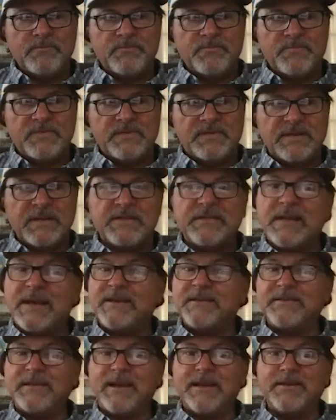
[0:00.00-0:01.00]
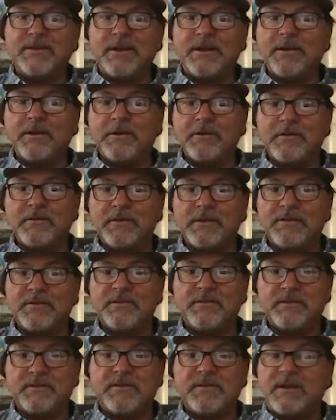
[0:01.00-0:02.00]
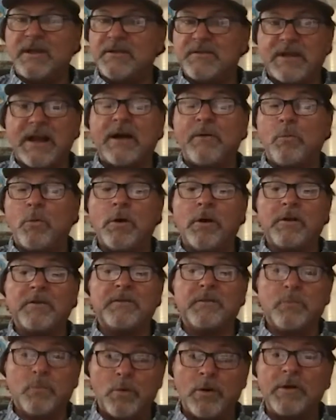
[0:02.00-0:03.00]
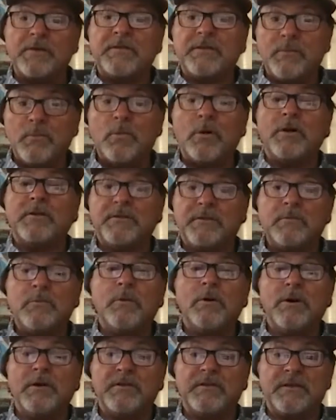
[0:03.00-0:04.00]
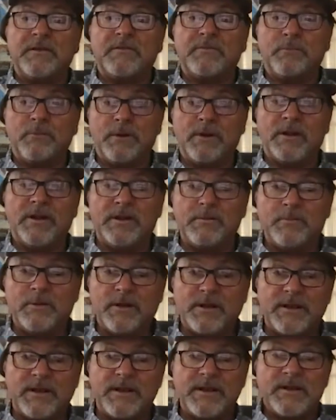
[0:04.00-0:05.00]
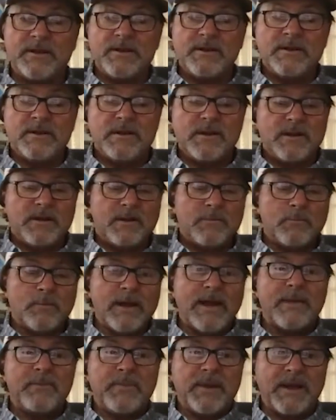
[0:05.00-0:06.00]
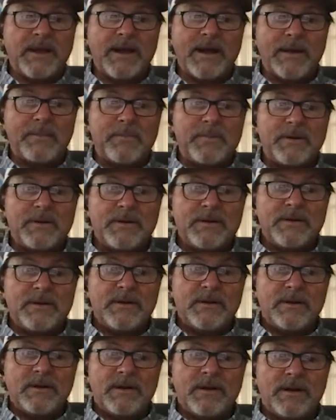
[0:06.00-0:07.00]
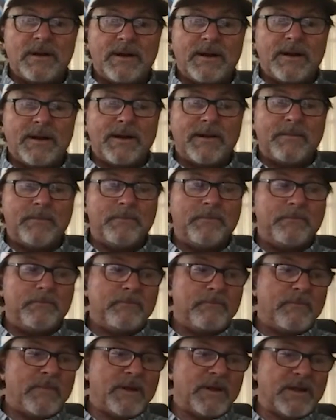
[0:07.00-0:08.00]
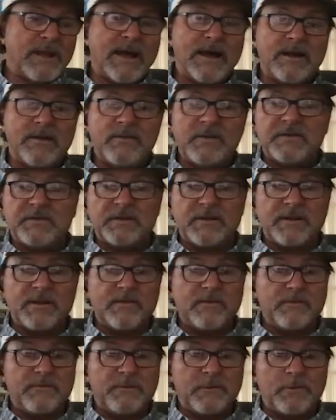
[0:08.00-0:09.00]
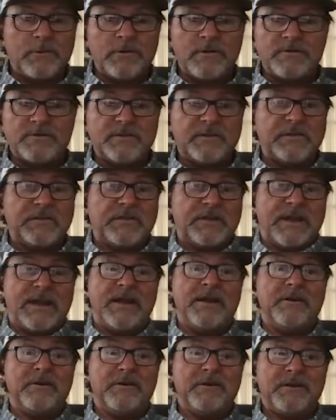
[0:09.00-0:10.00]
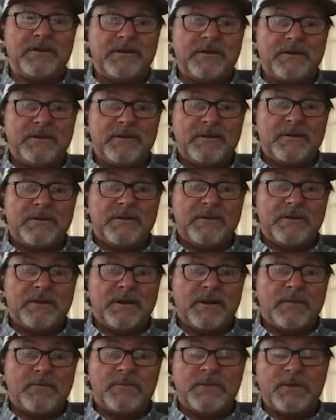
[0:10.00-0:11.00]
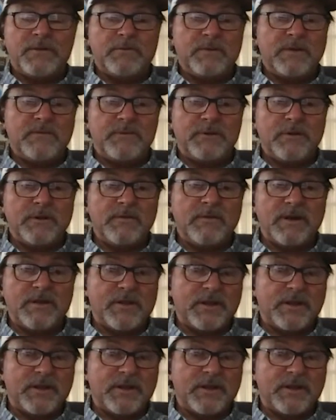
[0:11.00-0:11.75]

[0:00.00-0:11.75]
6, 8, 10 years, it's gotten worse and worse and worse and worse. It's really, really ramping up. A lot of us that live in Florida are just scared. If you live on the